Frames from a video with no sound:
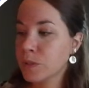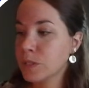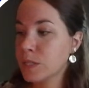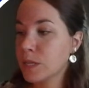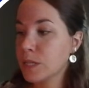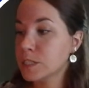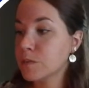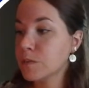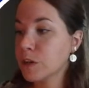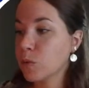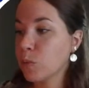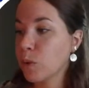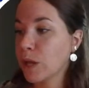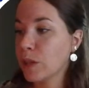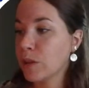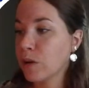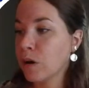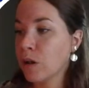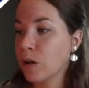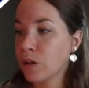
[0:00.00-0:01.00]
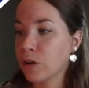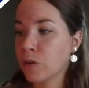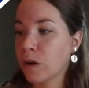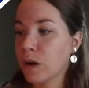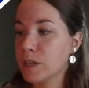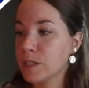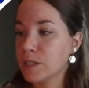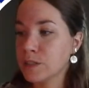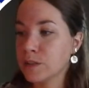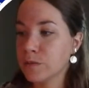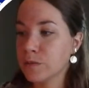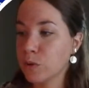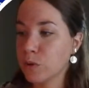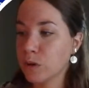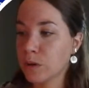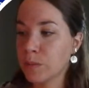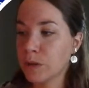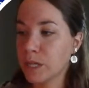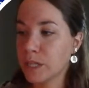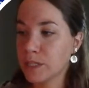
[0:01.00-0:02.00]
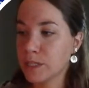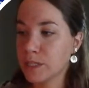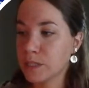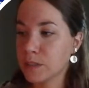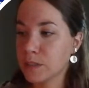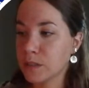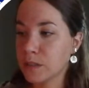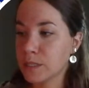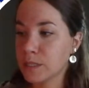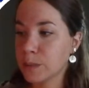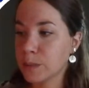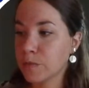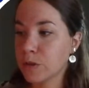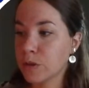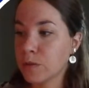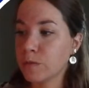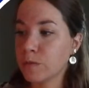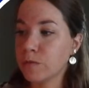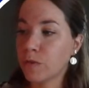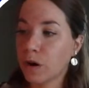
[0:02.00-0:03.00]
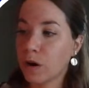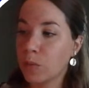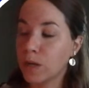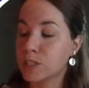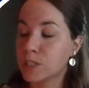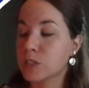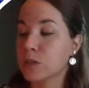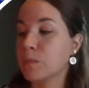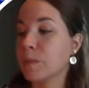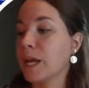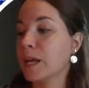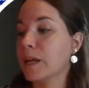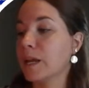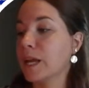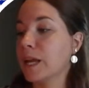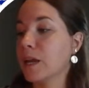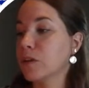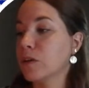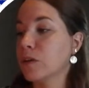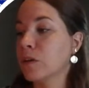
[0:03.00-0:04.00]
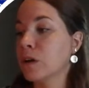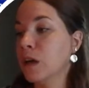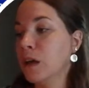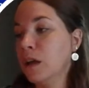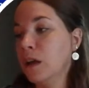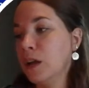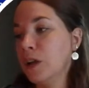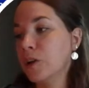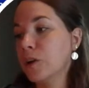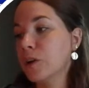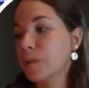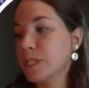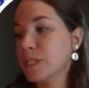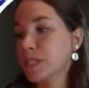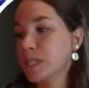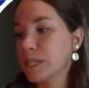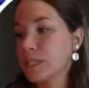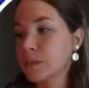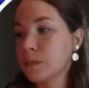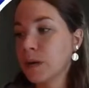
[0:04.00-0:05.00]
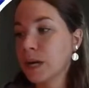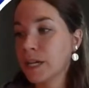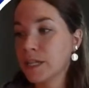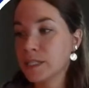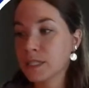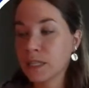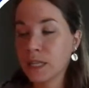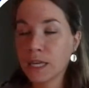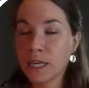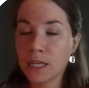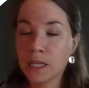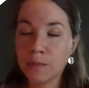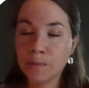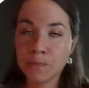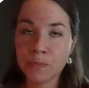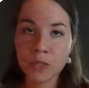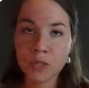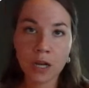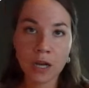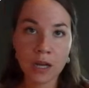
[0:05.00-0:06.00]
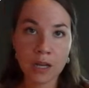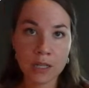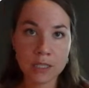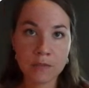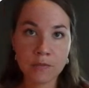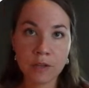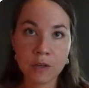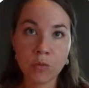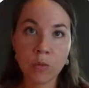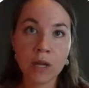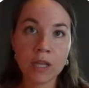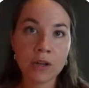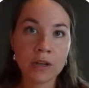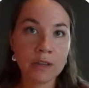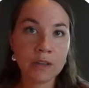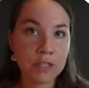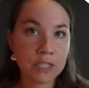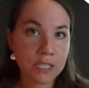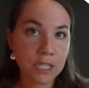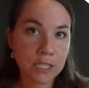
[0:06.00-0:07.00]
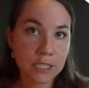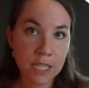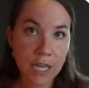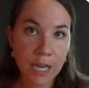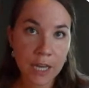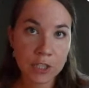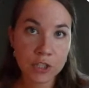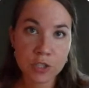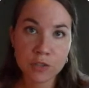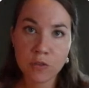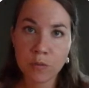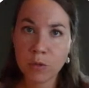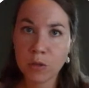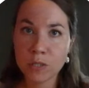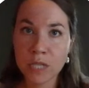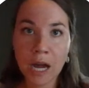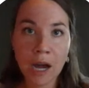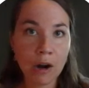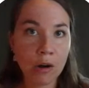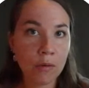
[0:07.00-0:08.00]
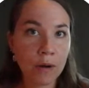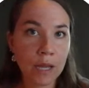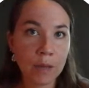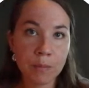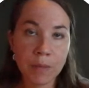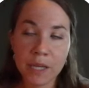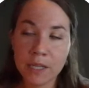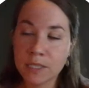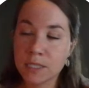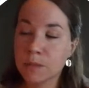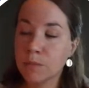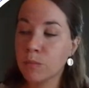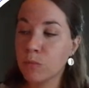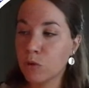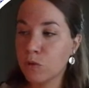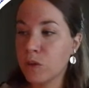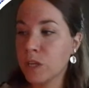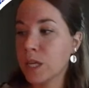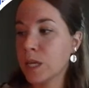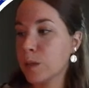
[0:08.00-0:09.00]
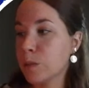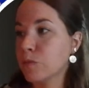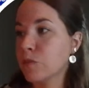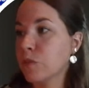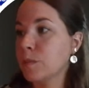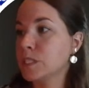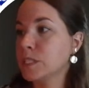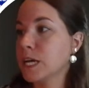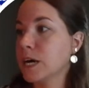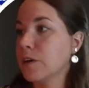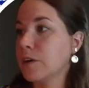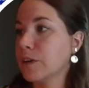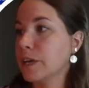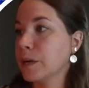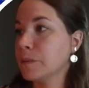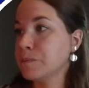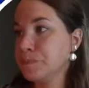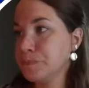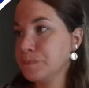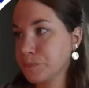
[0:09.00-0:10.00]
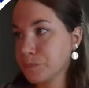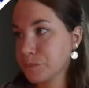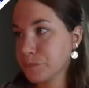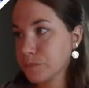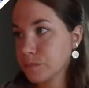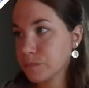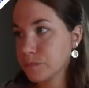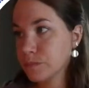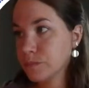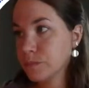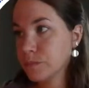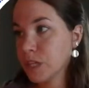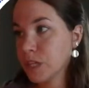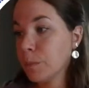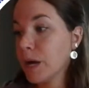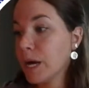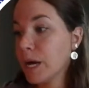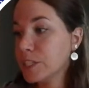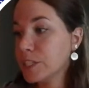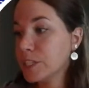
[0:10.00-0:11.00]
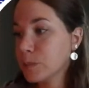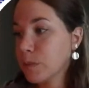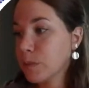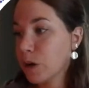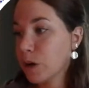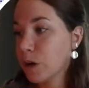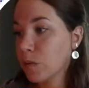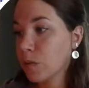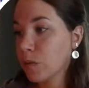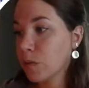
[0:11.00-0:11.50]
severe weather all across the Florida Peninsula, except for the far western panhandle. You're going to be seeing some isolated severe weather even today, just from those outer rain bands moving in from Idalia. By tomorrow, we